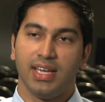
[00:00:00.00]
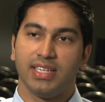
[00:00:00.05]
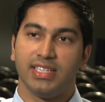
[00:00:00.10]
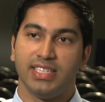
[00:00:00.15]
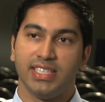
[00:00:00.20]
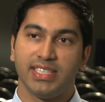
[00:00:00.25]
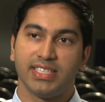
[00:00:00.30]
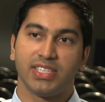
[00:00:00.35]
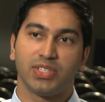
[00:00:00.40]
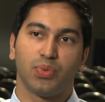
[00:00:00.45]

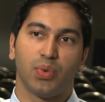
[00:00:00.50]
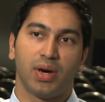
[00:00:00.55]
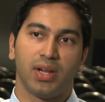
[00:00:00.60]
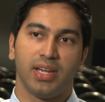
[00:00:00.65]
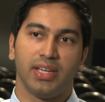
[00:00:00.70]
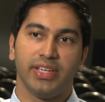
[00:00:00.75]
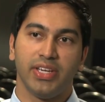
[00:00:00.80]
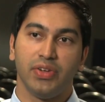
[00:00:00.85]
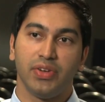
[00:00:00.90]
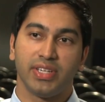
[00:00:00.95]
Jesus Sabri
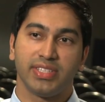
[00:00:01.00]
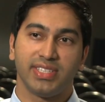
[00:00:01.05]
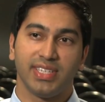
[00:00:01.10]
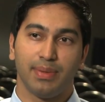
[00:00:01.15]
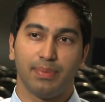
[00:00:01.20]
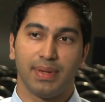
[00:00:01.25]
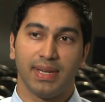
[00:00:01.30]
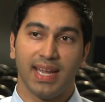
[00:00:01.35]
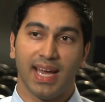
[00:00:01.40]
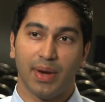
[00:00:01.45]
says he was
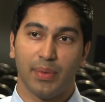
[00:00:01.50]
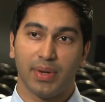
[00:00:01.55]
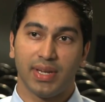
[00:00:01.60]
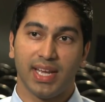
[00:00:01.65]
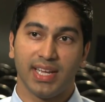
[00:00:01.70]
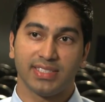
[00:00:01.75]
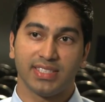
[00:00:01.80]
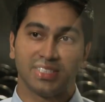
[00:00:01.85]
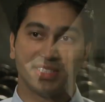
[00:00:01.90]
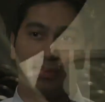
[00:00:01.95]
inspired